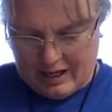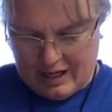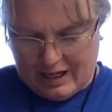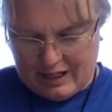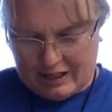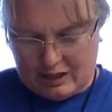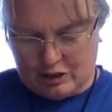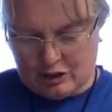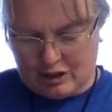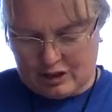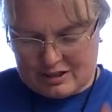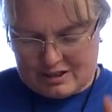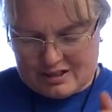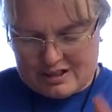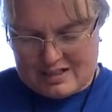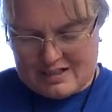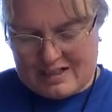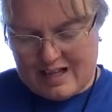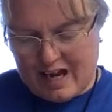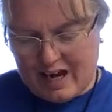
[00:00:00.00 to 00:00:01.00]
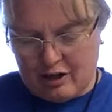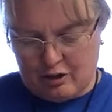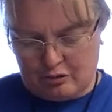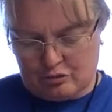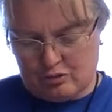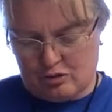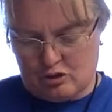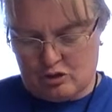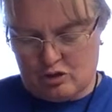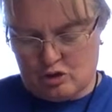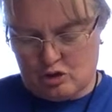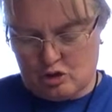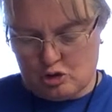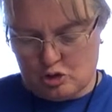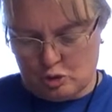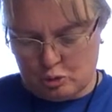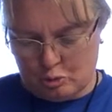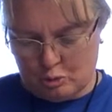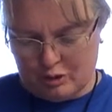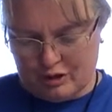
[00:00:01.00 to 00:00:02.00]
and I look down
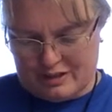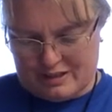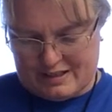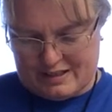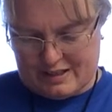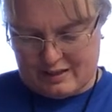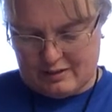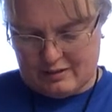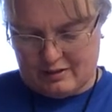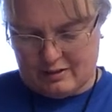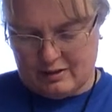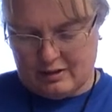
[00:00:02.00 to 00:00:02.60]
towards it.